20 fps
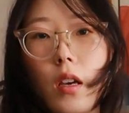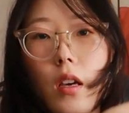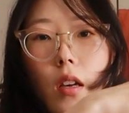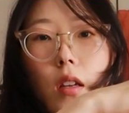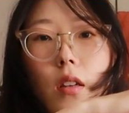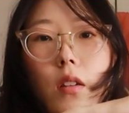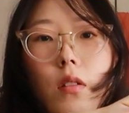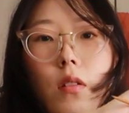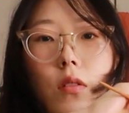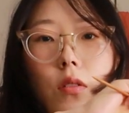
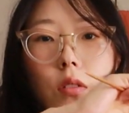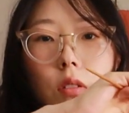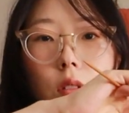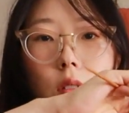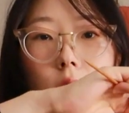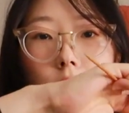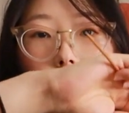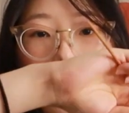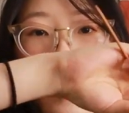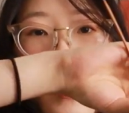and it'll
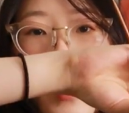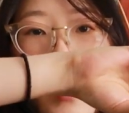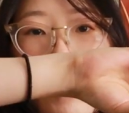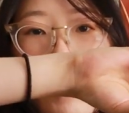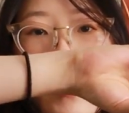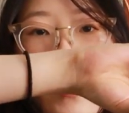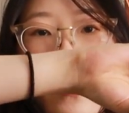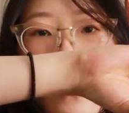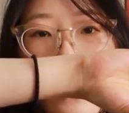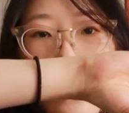just
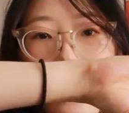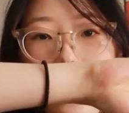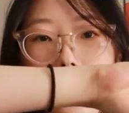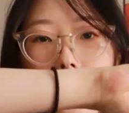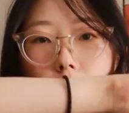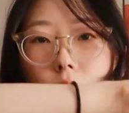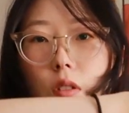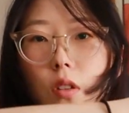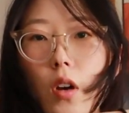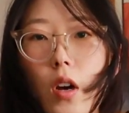have like a little
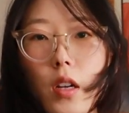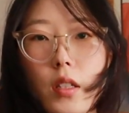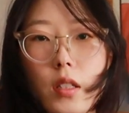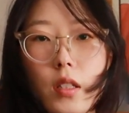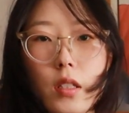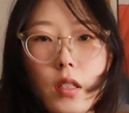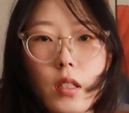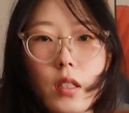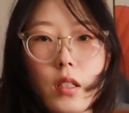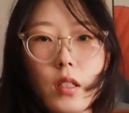
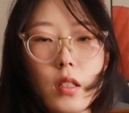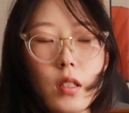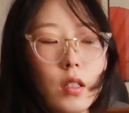knot